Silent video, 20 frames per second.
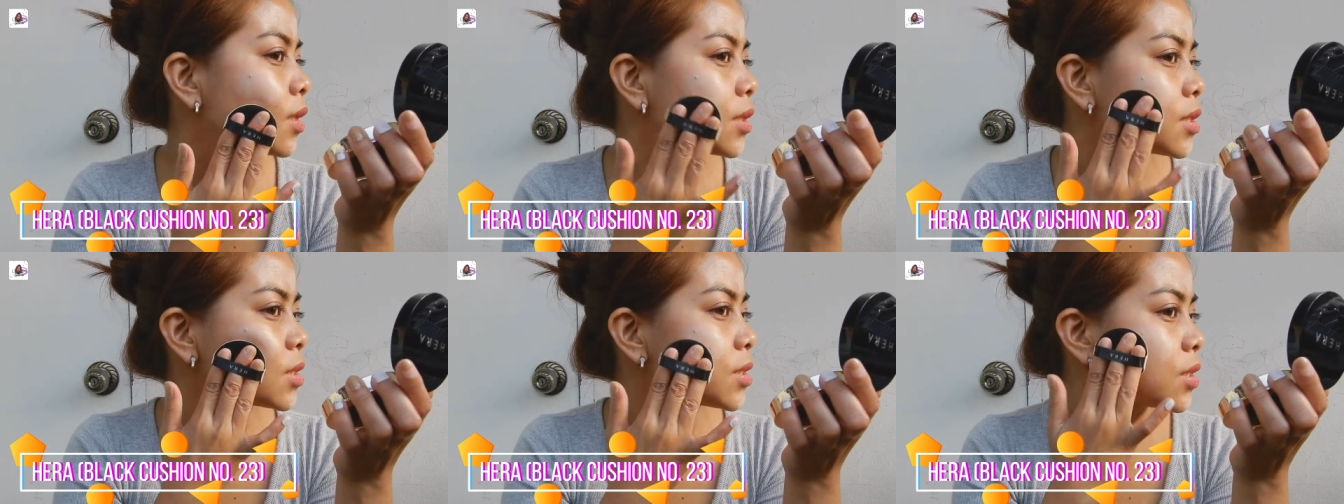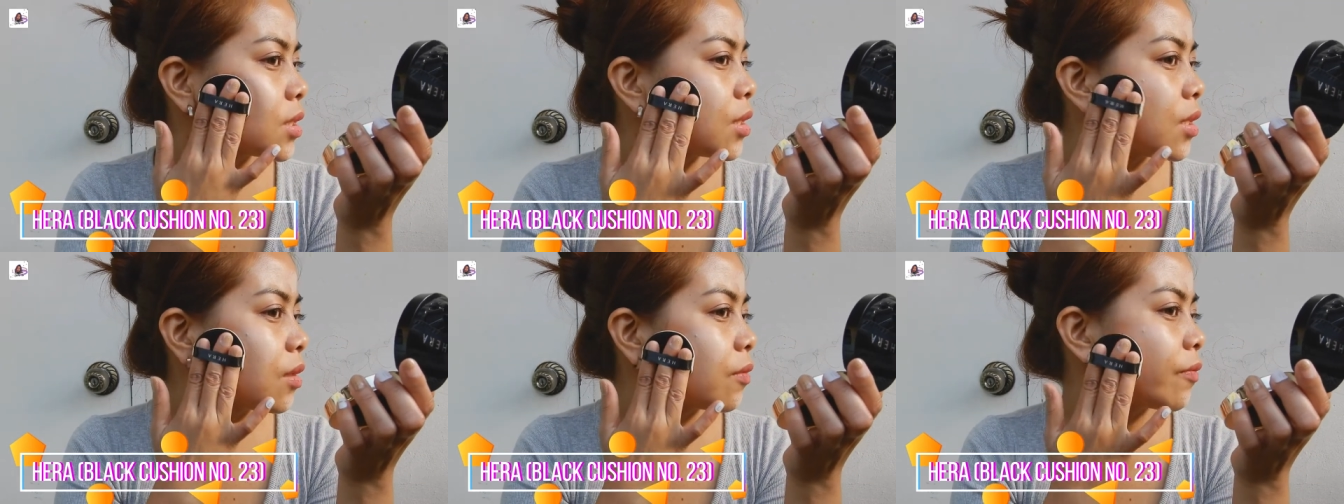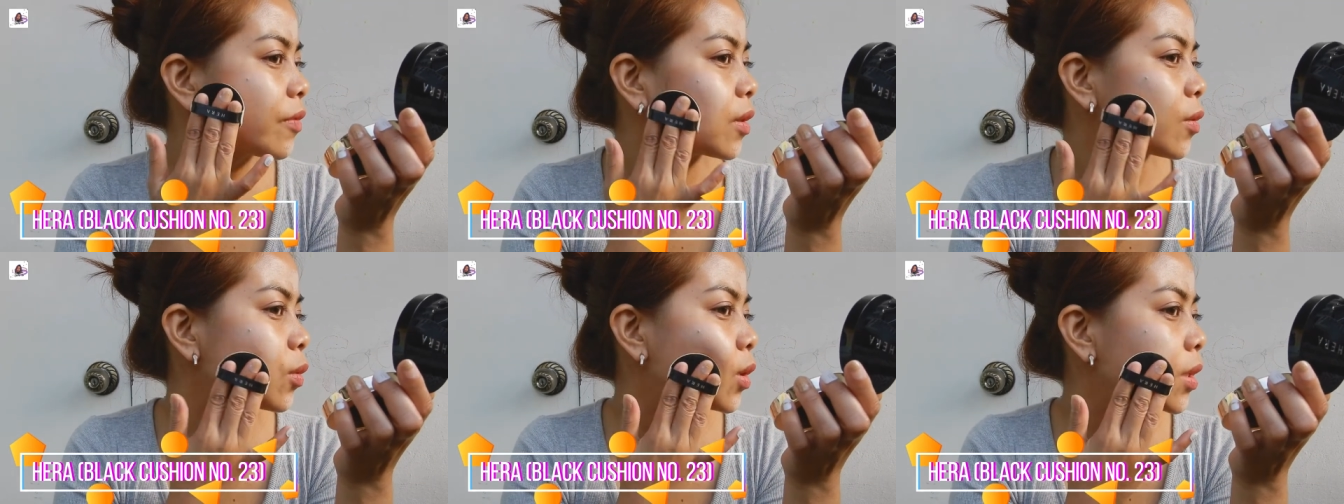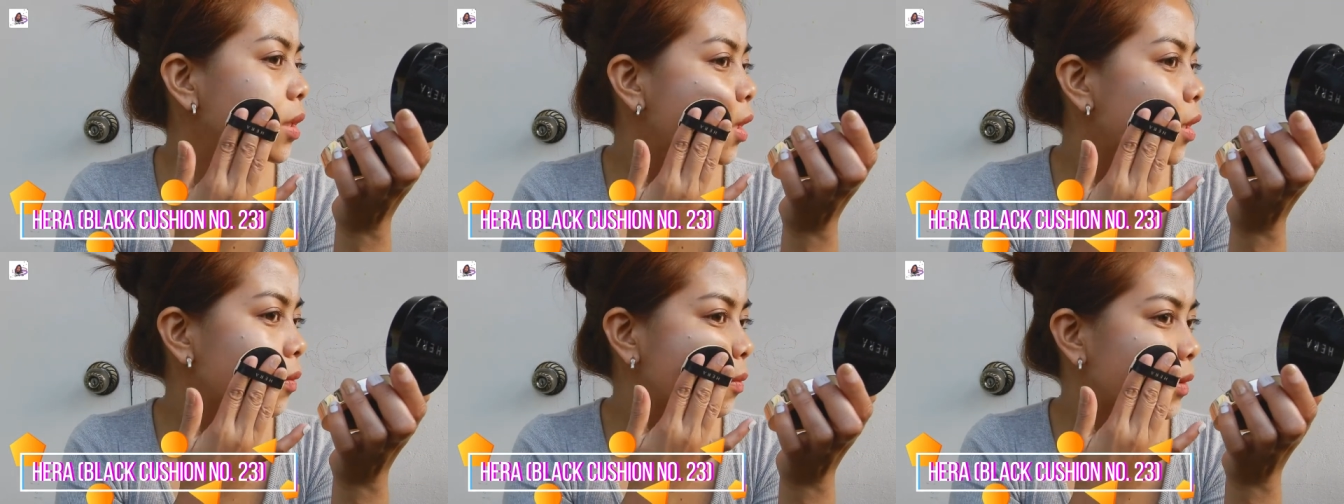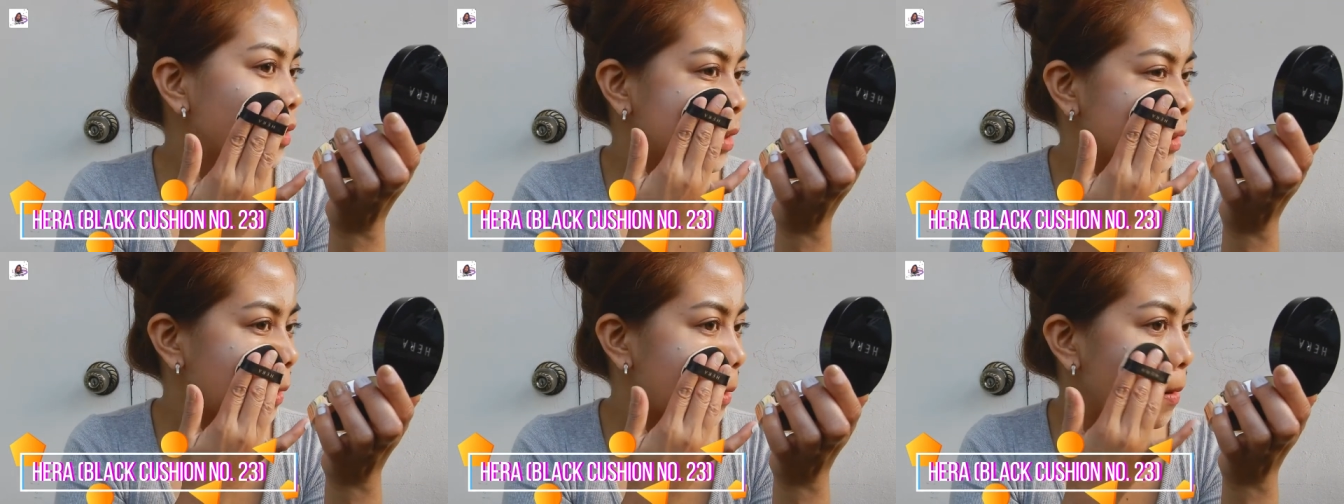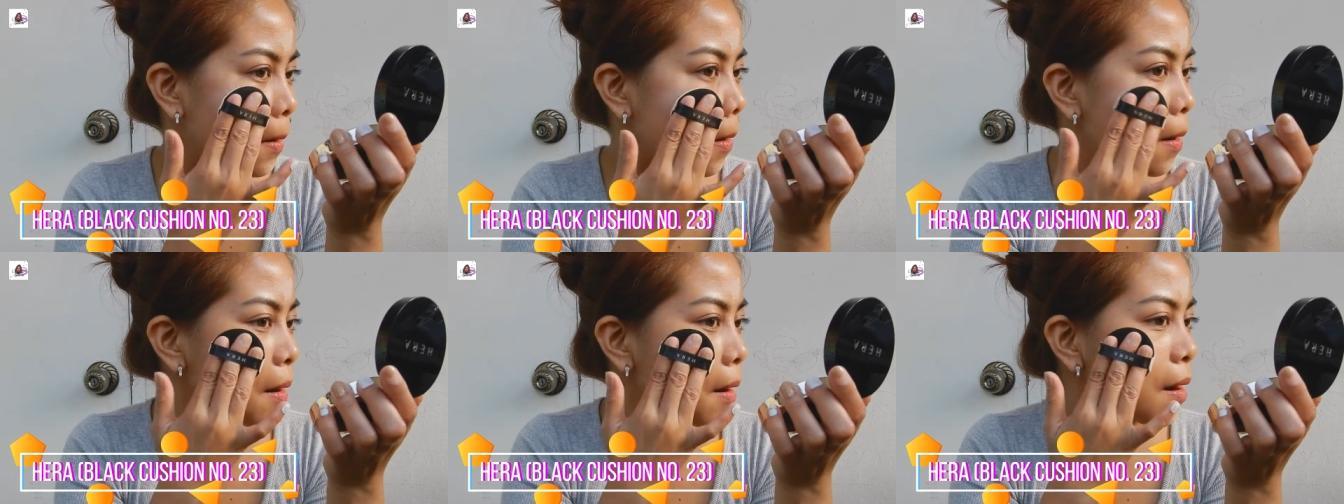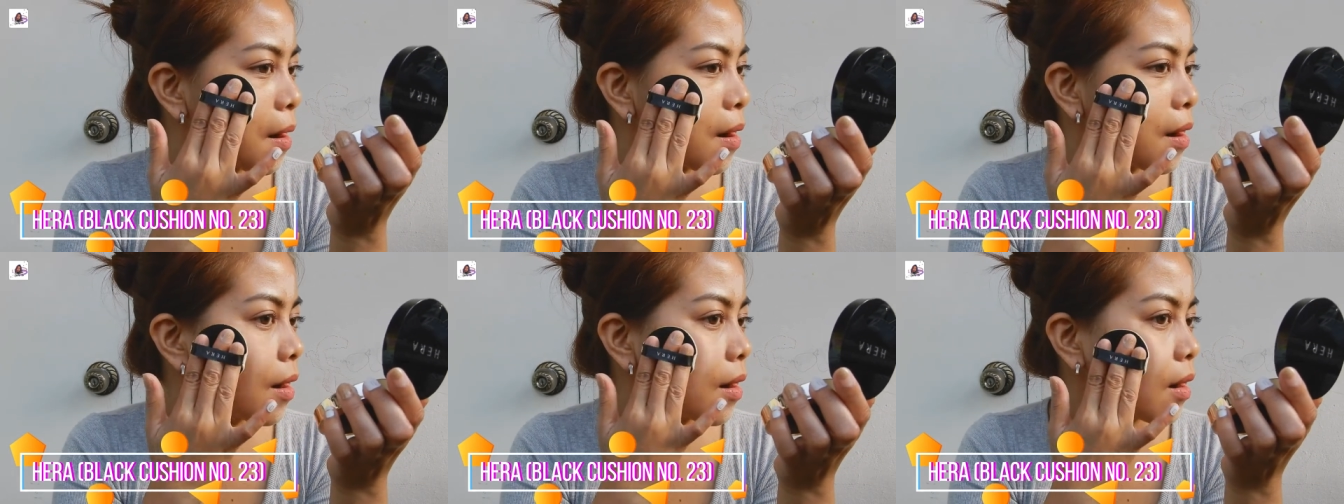Let's see if it will cover
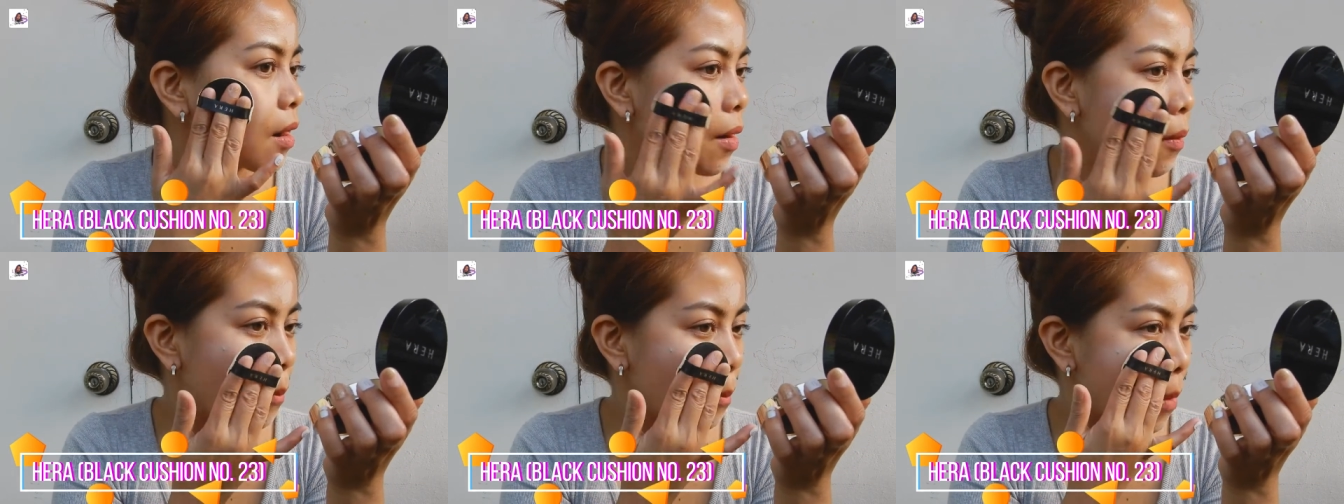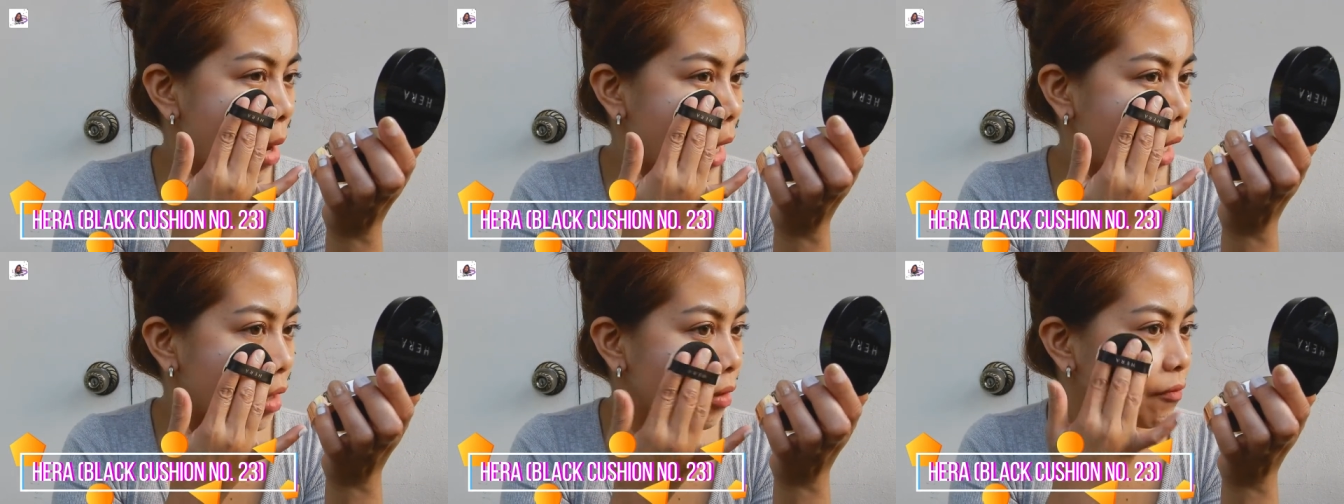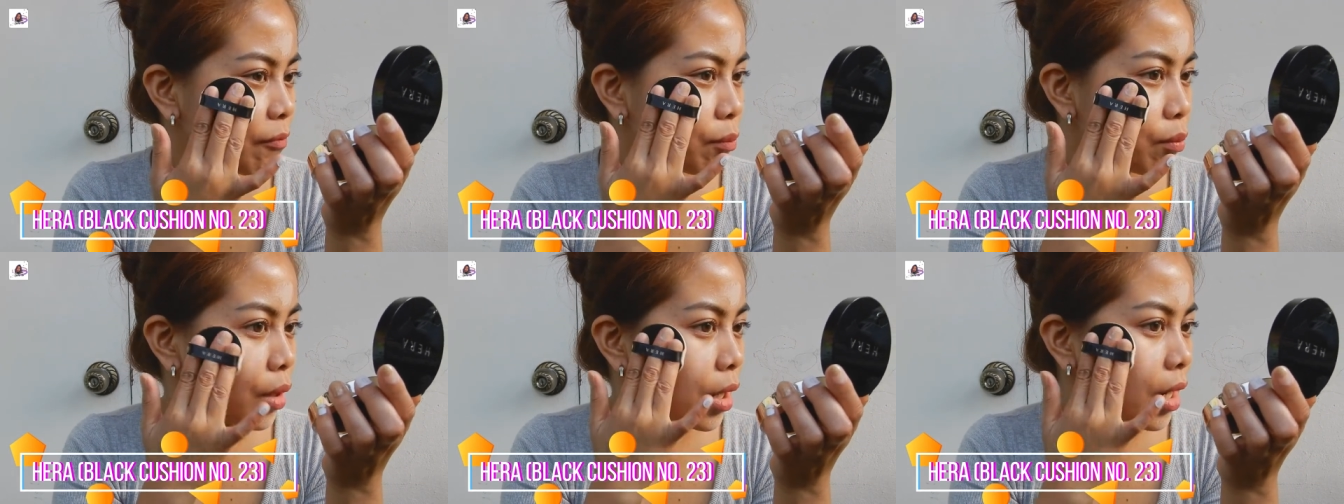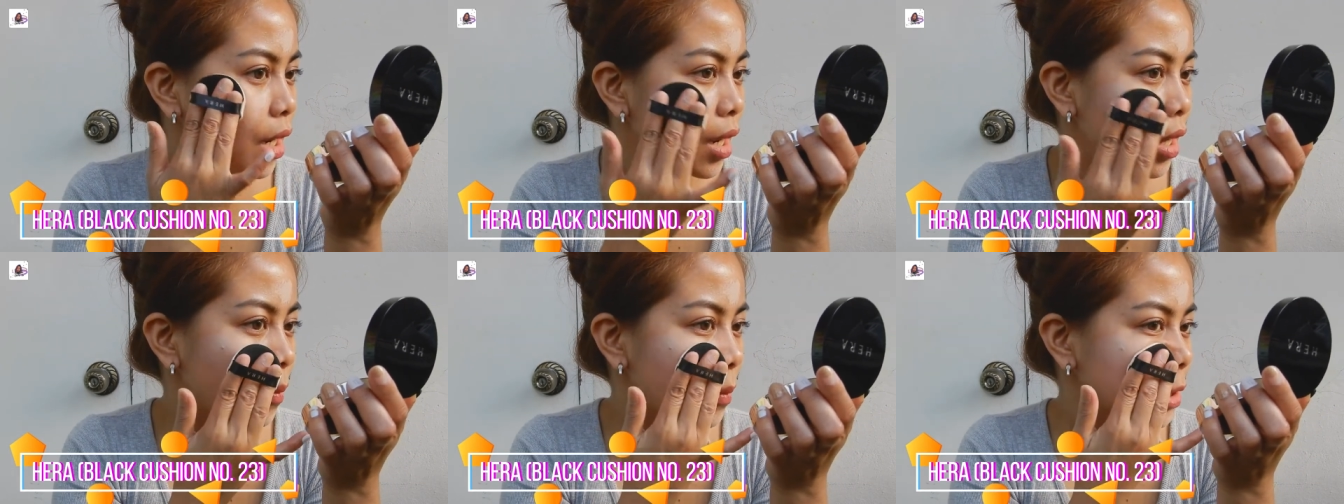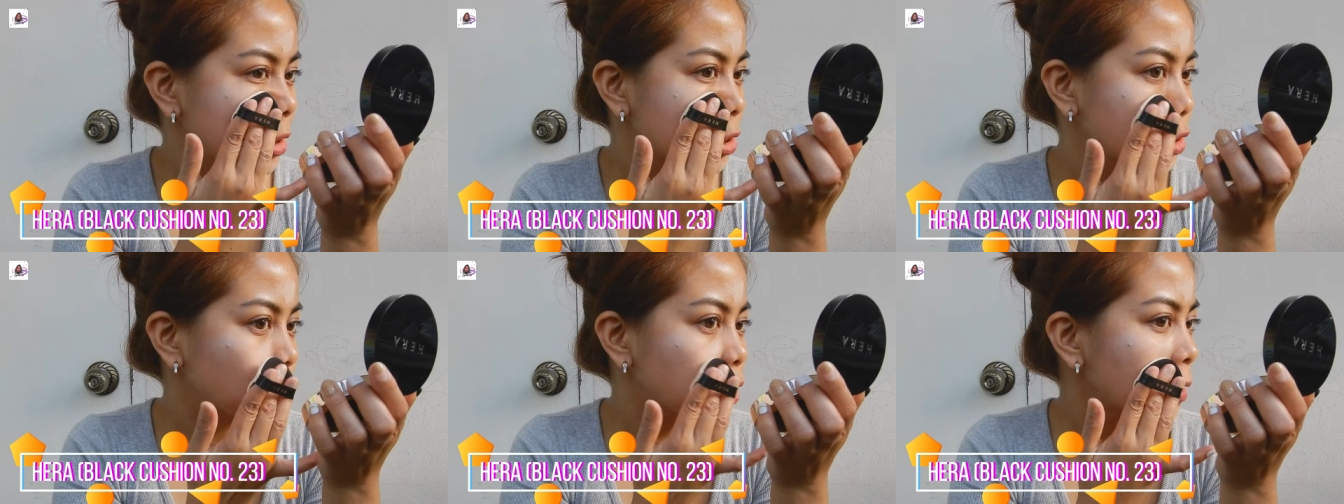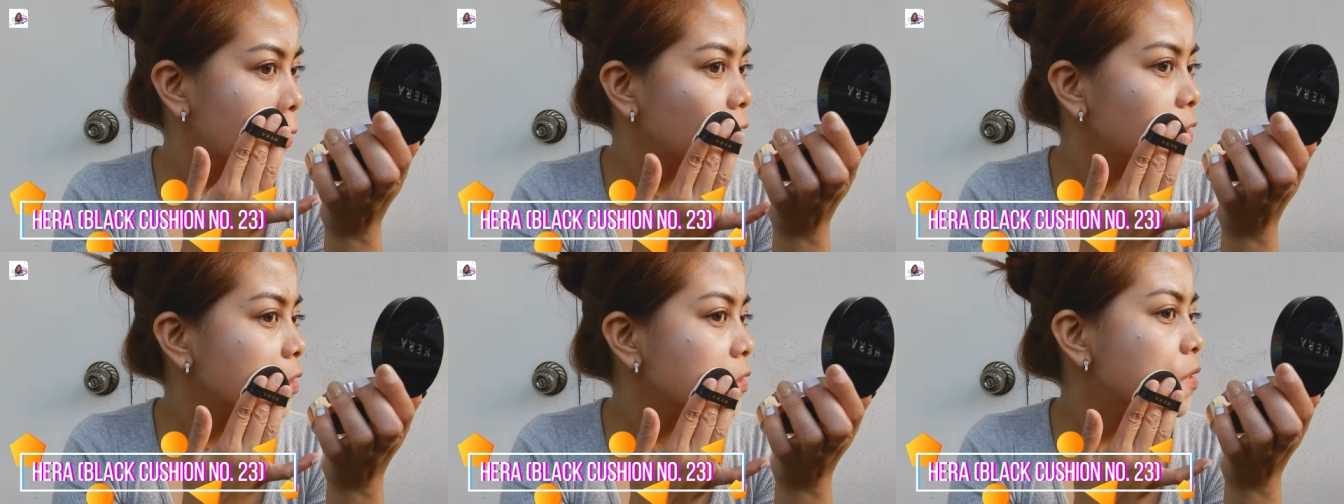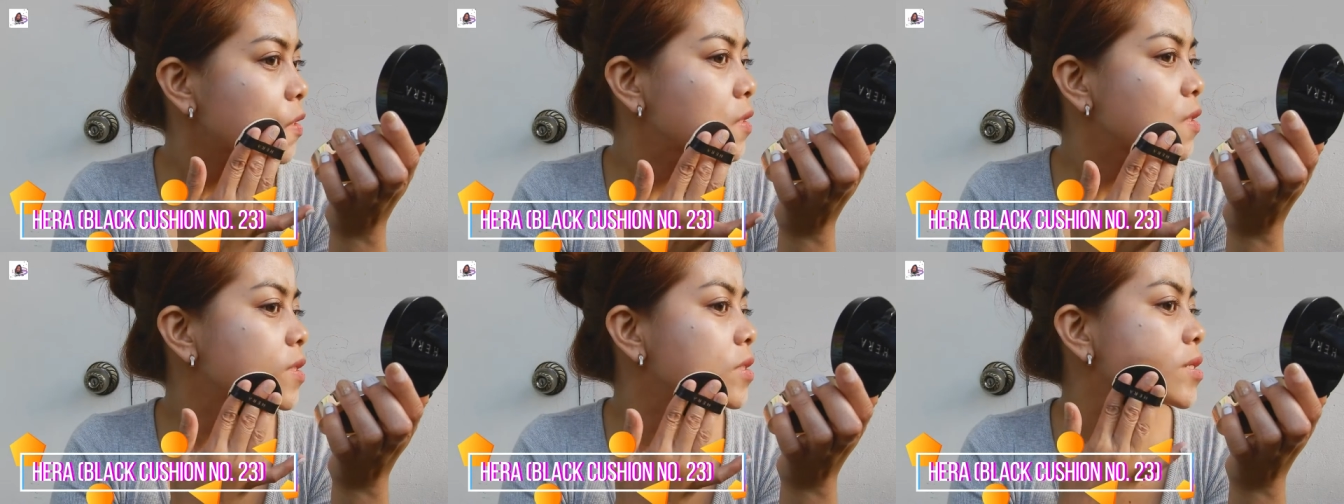my
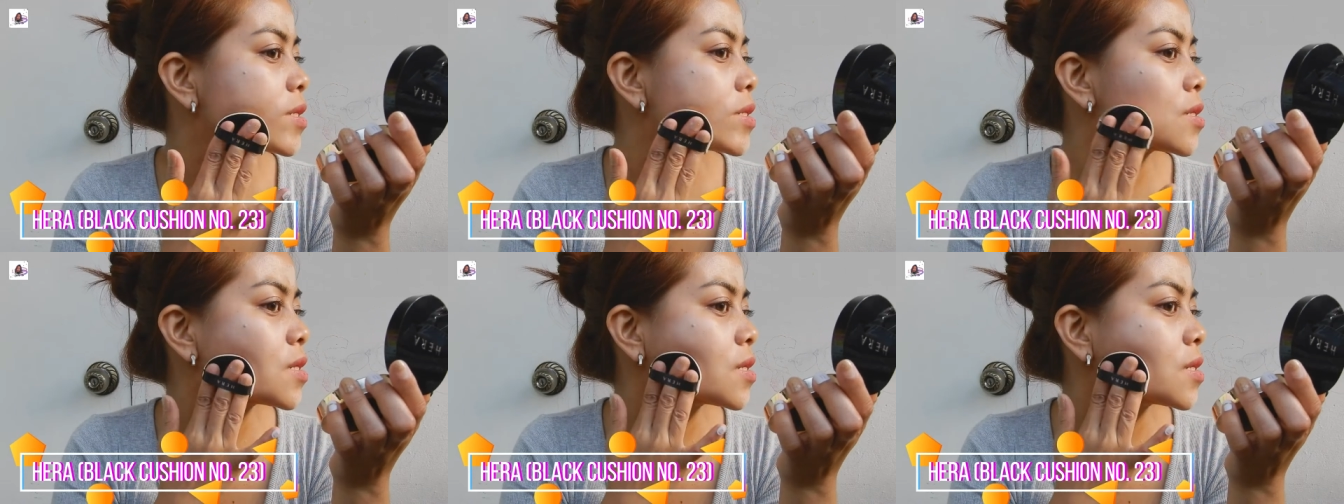blemishes.